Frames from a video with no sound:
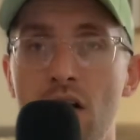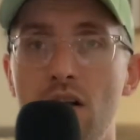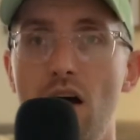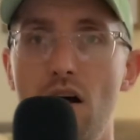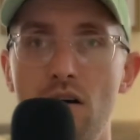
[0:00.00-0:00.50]

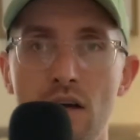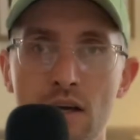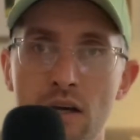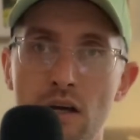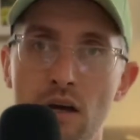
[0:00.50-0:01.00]
Now,
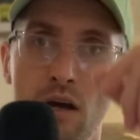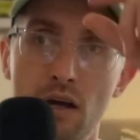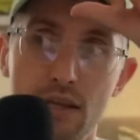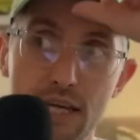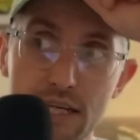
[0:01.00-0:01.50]

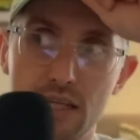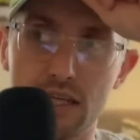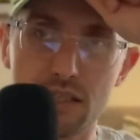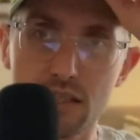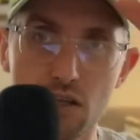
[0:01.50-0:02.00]

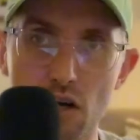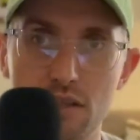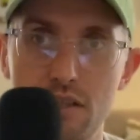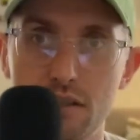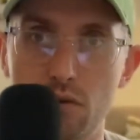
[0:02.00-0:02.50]
this is not
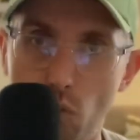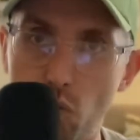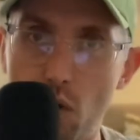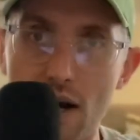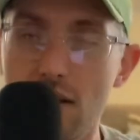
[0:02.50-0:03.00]
just
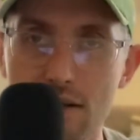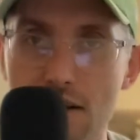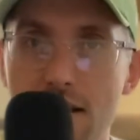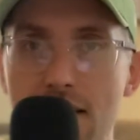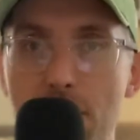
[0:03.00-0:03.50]

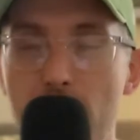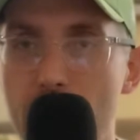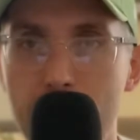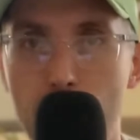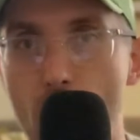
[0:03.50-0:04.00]
a number
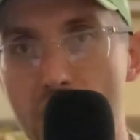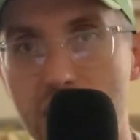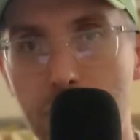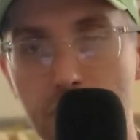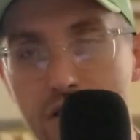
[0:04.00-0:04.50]
of one
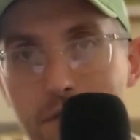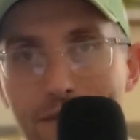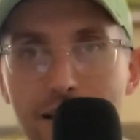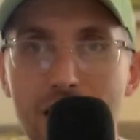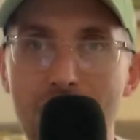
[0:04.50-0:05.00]

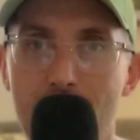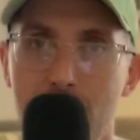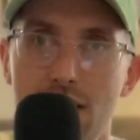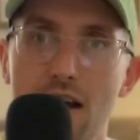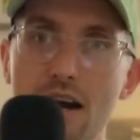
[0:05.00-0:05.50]
specific
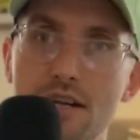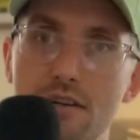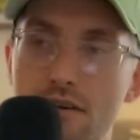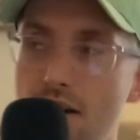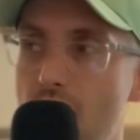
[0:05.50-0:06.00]
outlying.
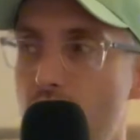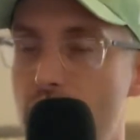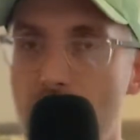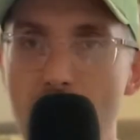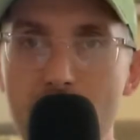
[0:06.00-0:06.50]

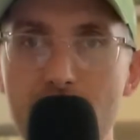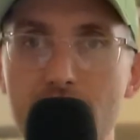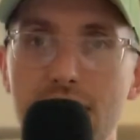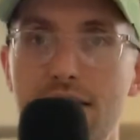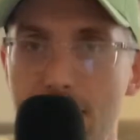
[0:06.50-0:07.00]

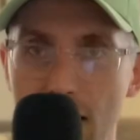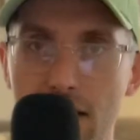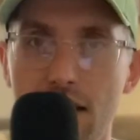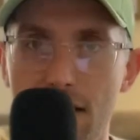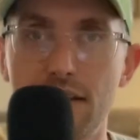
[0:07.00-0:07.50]
It's
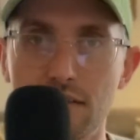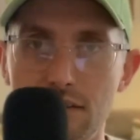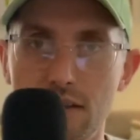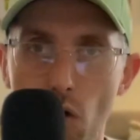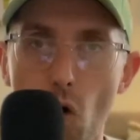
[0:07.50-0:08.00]
like
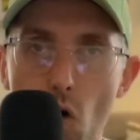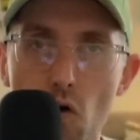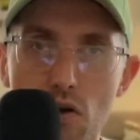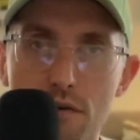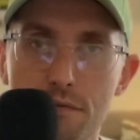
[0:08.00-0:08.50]

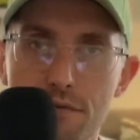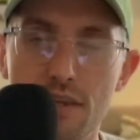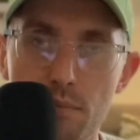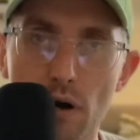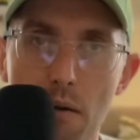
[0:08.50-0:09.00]
all of
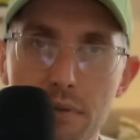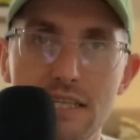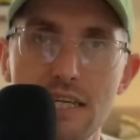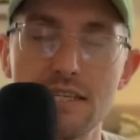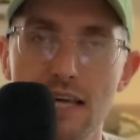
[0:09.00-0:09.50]
the
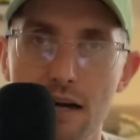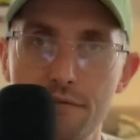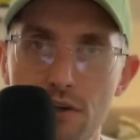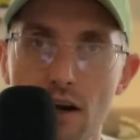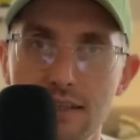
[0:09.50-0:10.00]
properties that I've
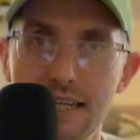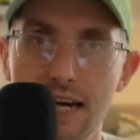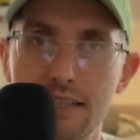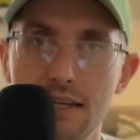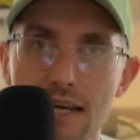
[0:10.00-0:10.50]

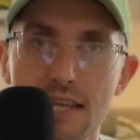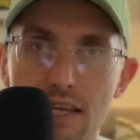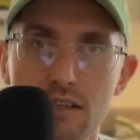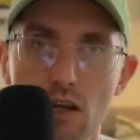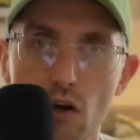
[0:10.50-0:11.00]
transacted in
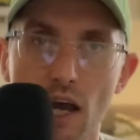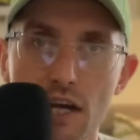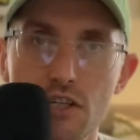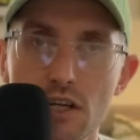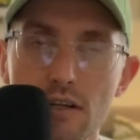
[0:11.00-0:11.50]
this
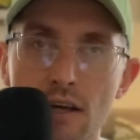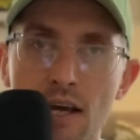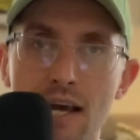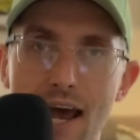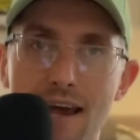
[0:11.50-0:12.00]
location
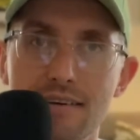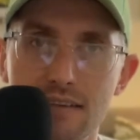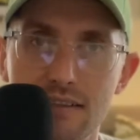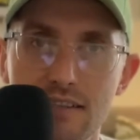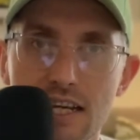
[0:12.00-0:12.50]
has
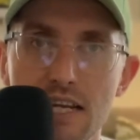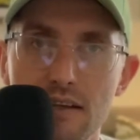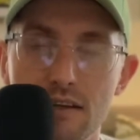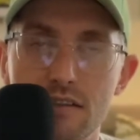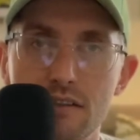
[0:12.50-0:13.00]
seen
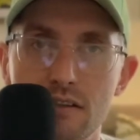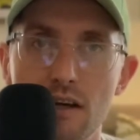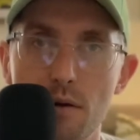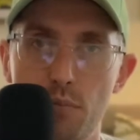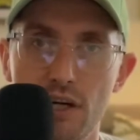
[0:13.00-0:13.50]
this
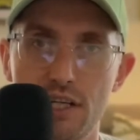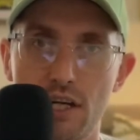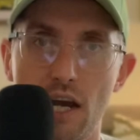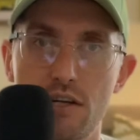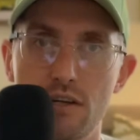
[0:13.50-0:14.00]

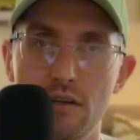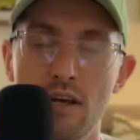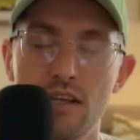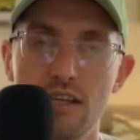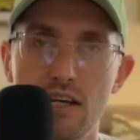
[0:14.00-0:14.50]
appreciation.
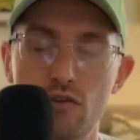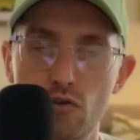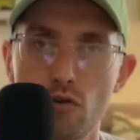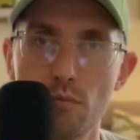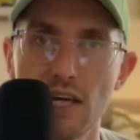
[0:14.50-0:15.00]
There's
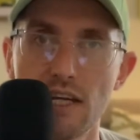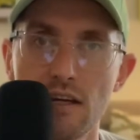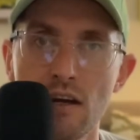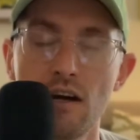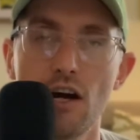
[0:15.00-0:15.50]
too many.
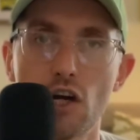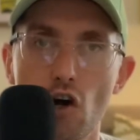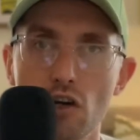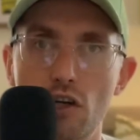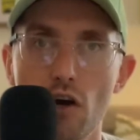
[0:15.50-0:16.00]
I
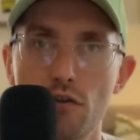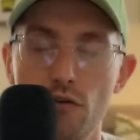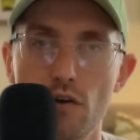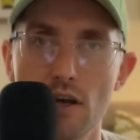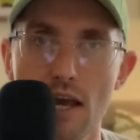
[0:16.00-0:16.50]
can't go
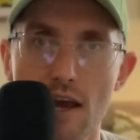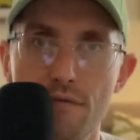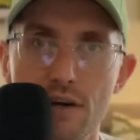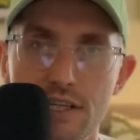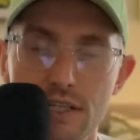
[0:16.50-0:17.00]
through
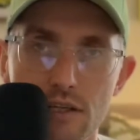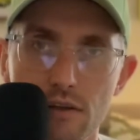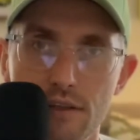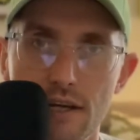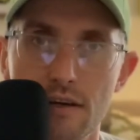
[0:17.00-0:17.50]
every single
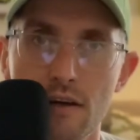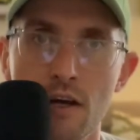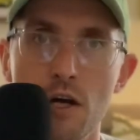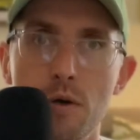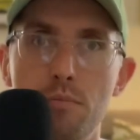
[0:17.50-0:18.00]
thing,
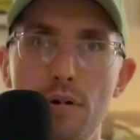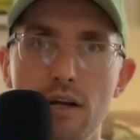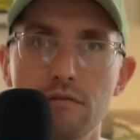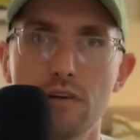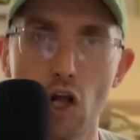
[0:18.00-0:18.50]

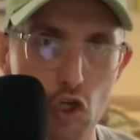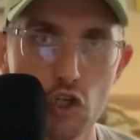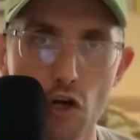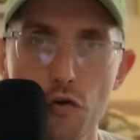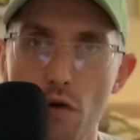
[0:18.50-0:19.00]
but I'll
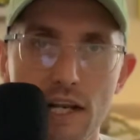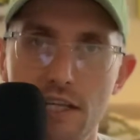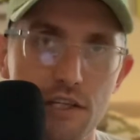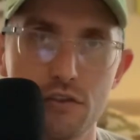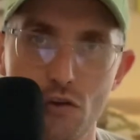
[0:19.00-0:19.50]
show you at
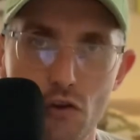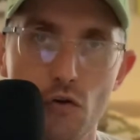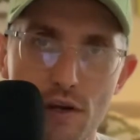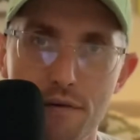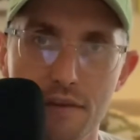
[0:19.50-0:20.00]
least
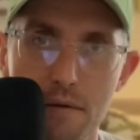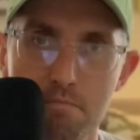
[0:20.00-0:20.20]
3 of them.